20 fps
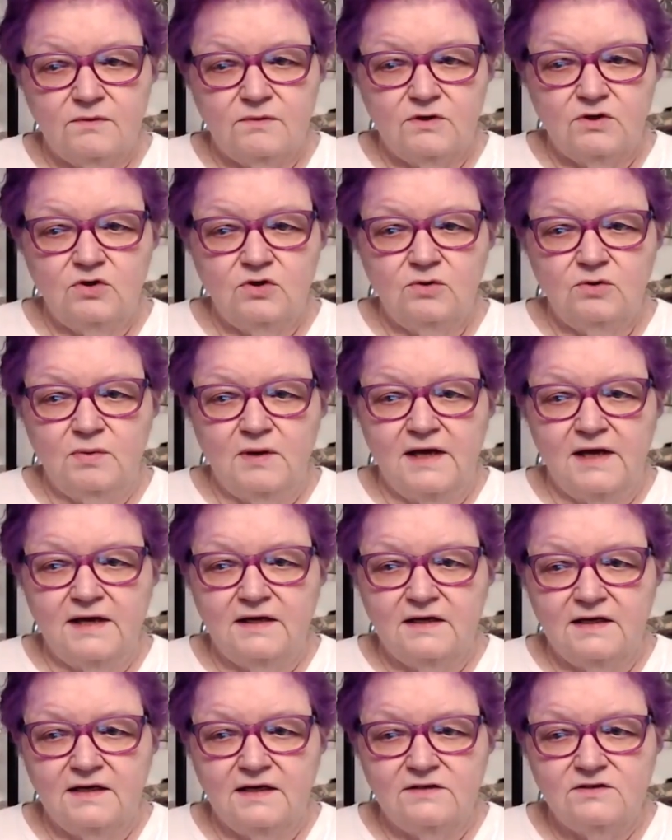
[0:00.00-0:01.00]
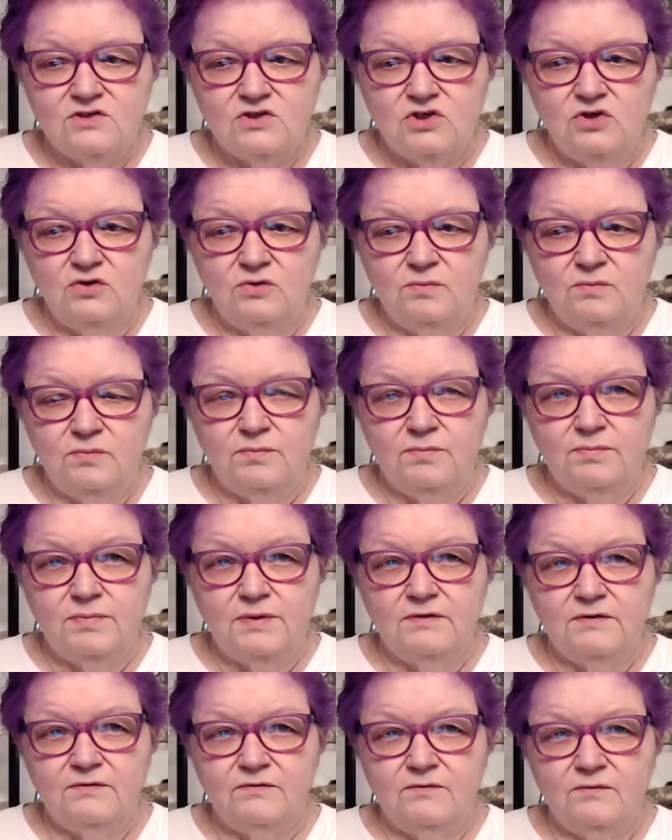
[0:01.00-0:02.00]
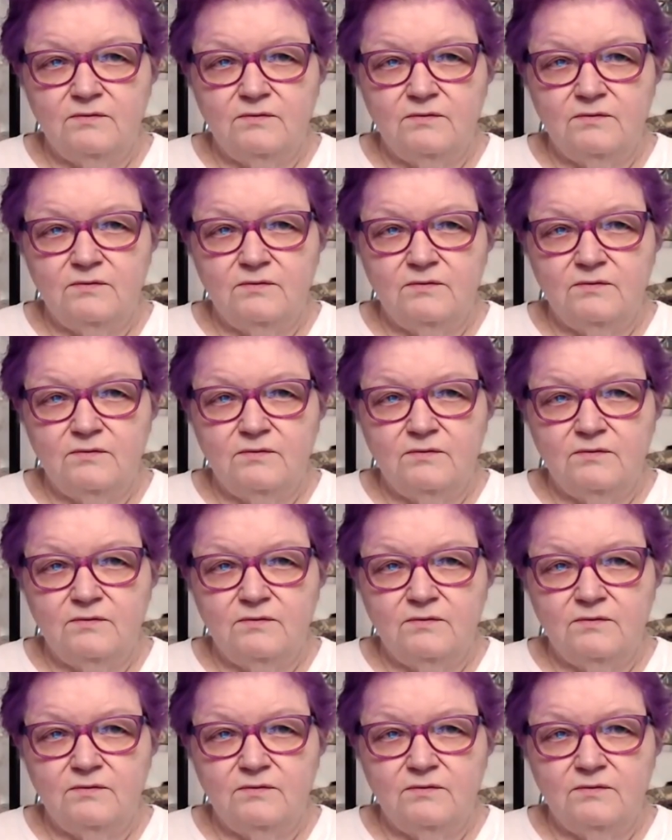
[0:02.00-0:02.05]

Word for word: cube like an ice cube, but